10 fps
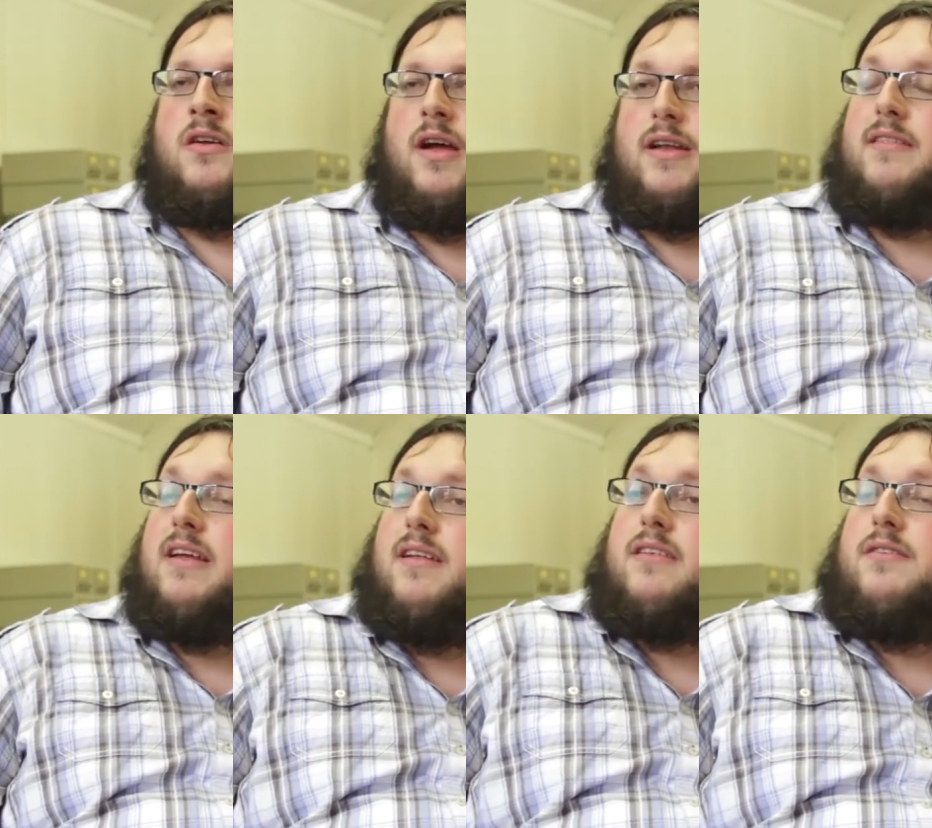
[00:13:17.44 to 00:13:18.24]
And I
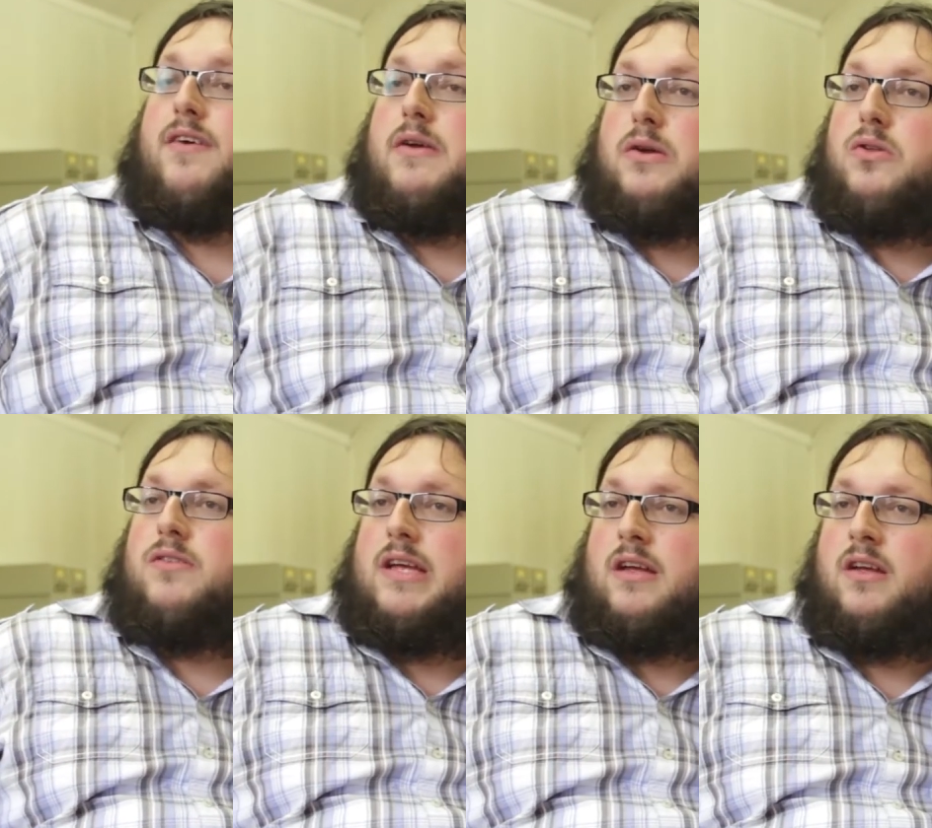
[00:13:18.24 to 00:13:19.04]
think that's a very good
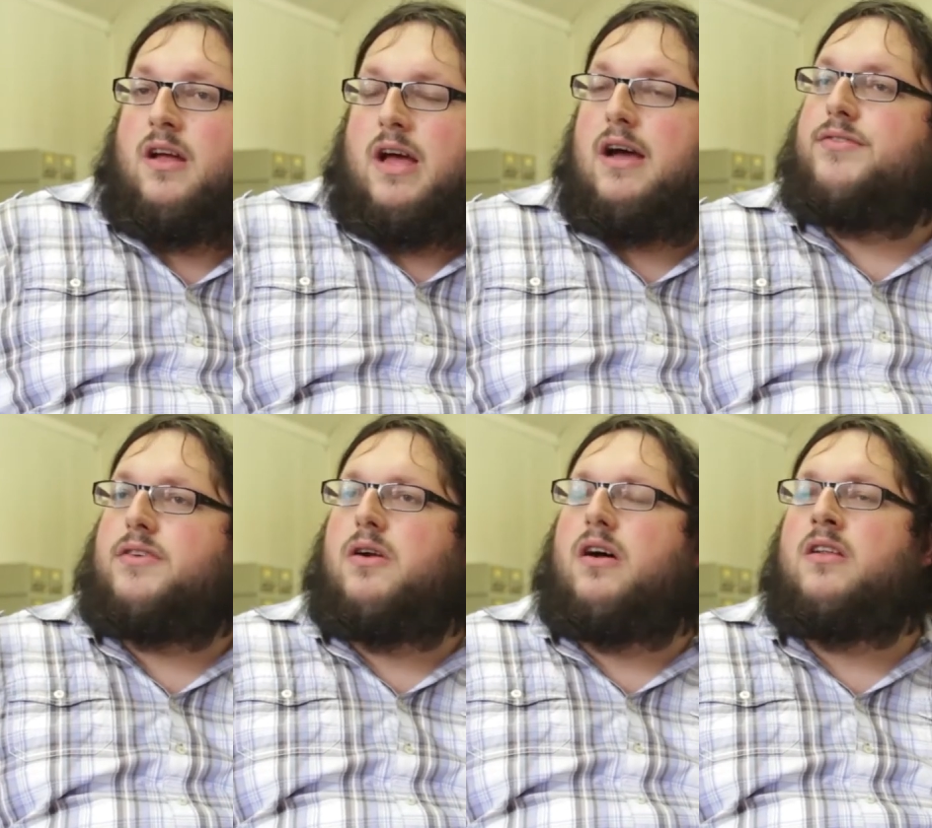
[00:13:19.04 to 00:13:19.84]
thing.
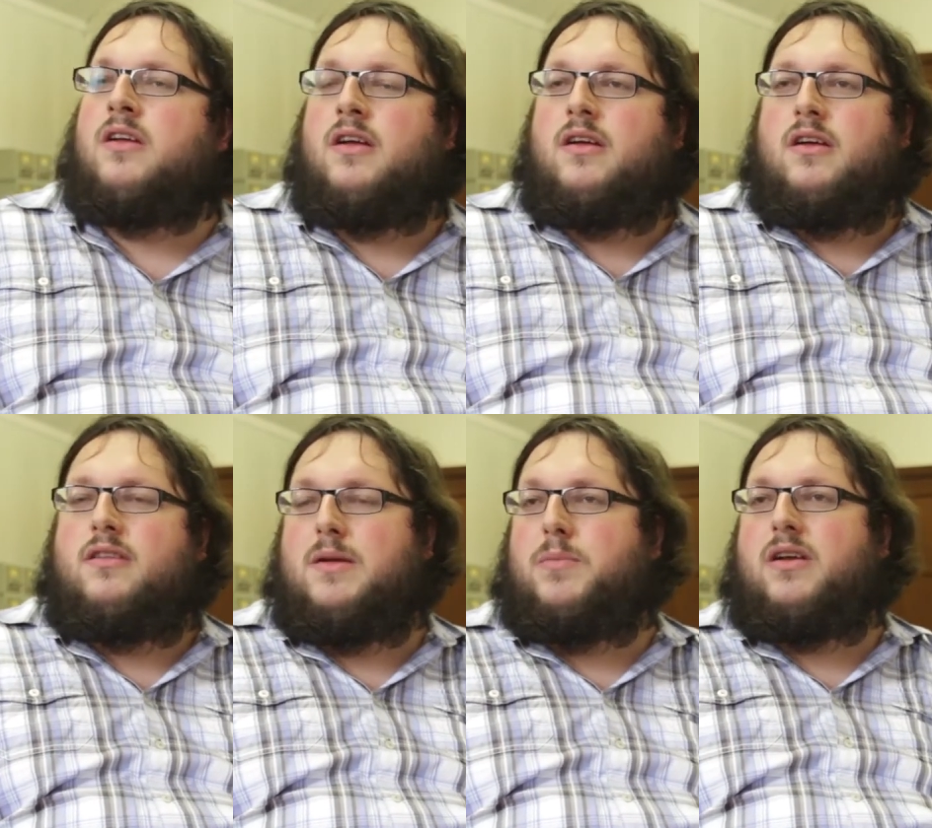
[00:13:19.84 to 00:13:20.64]
After all,
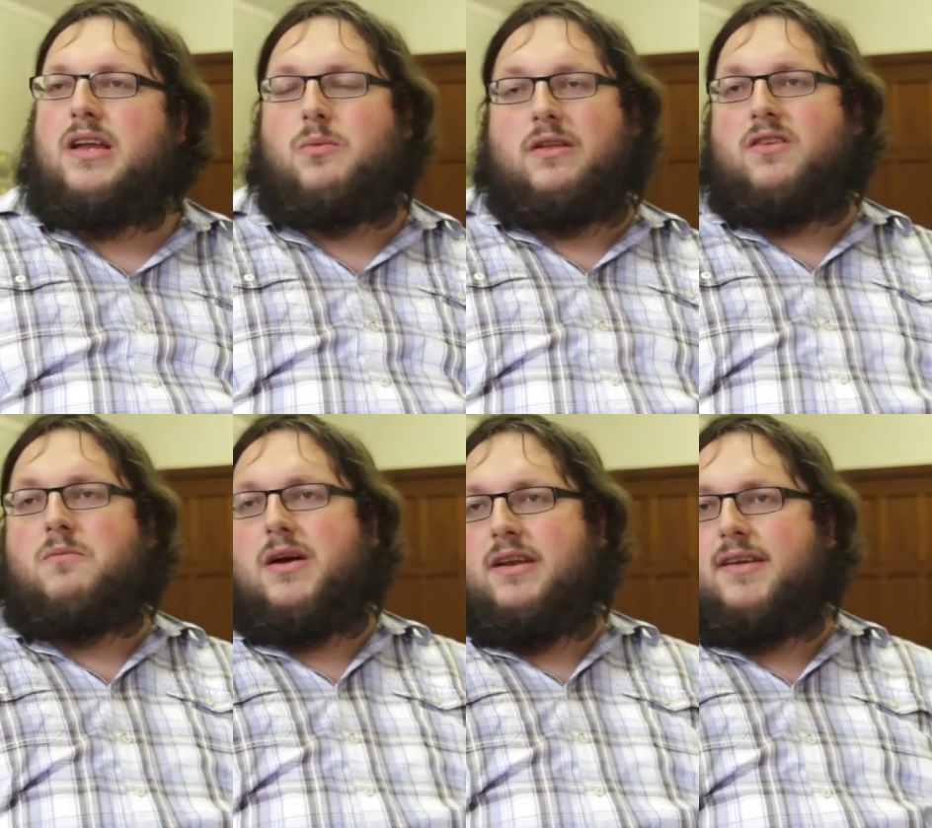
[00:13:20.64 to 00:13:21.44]
typically when
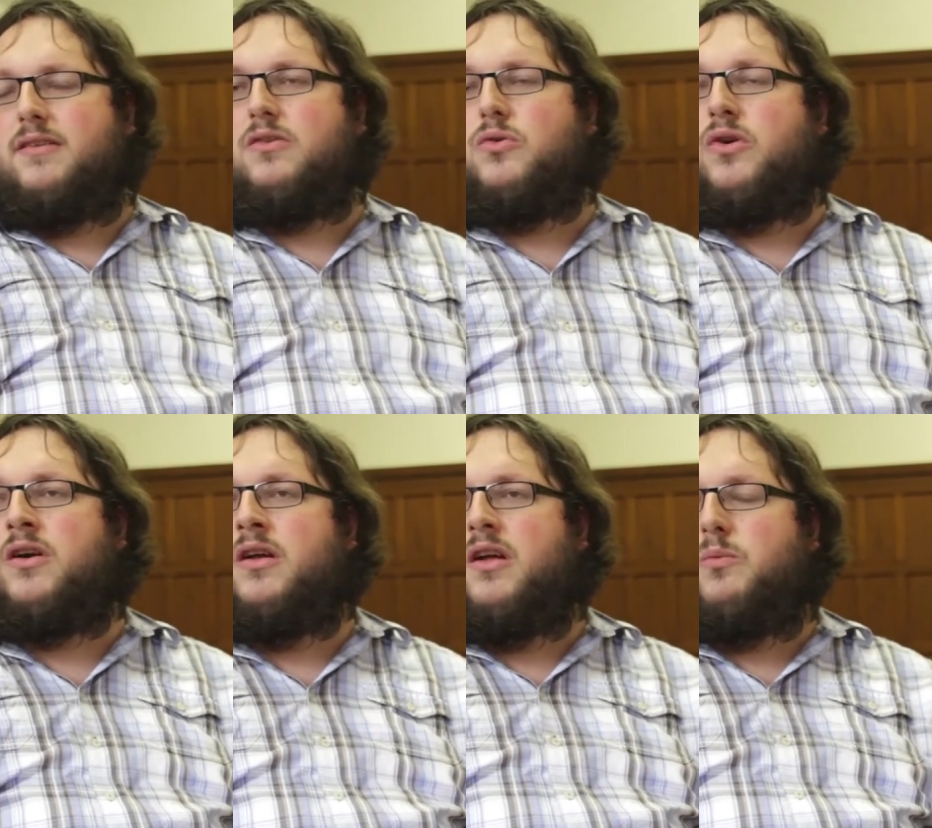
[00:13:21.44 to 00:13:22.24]
somebody's at the
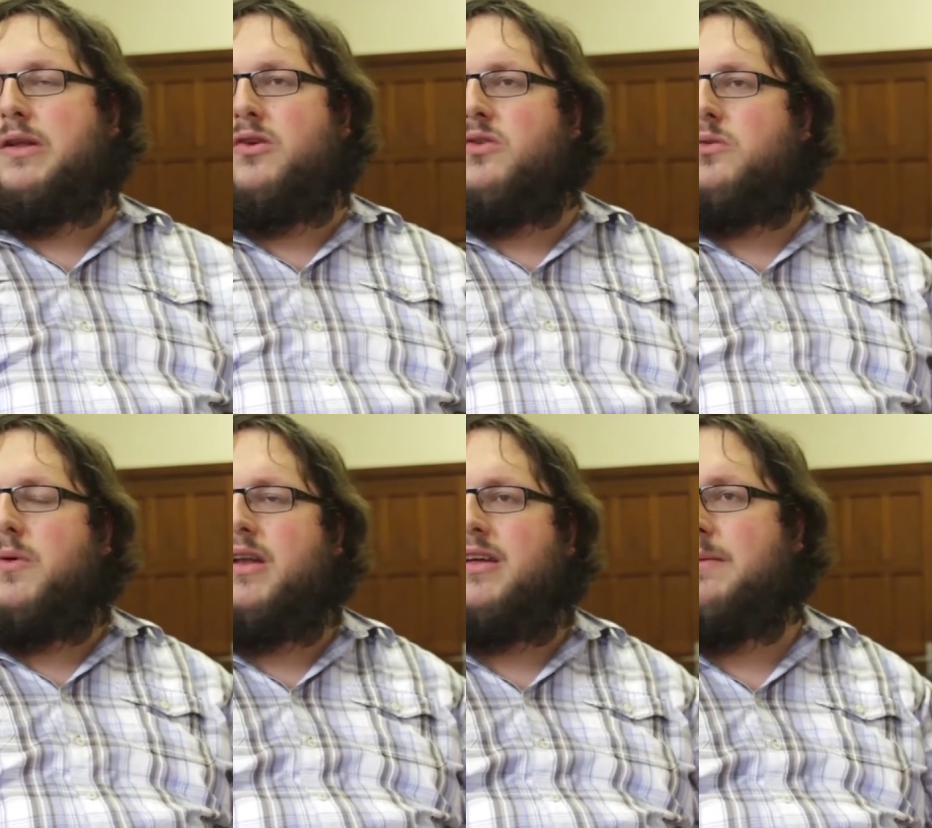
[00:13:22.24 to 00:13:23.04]
door, we don't
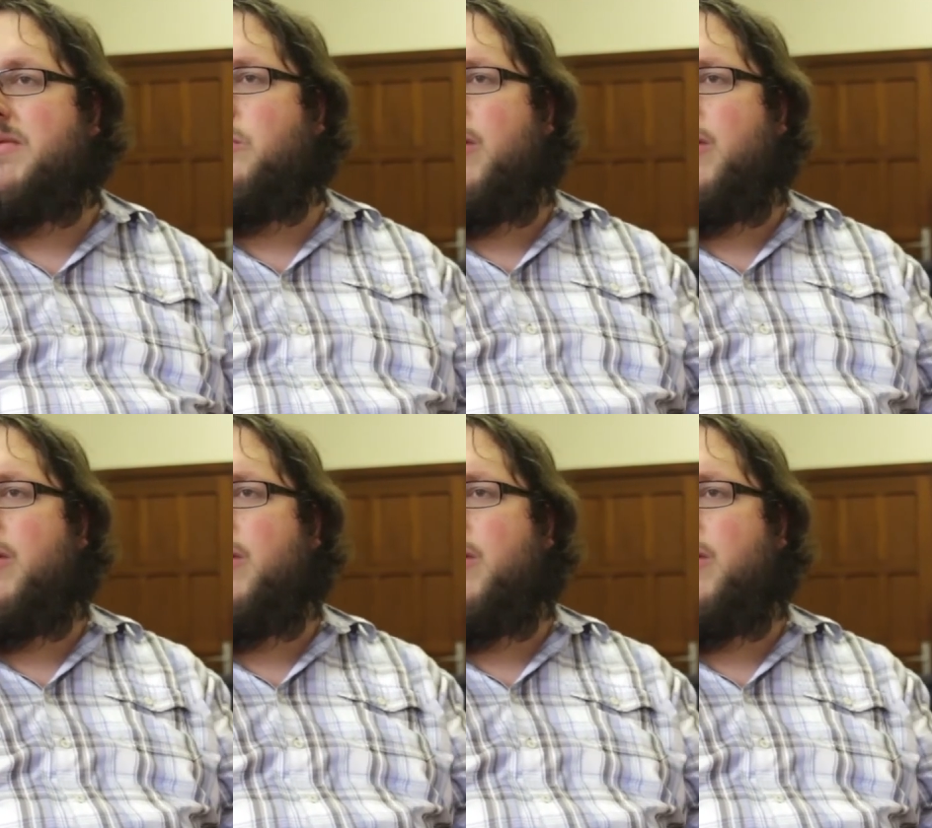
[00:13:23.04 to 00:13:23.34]
want to keep them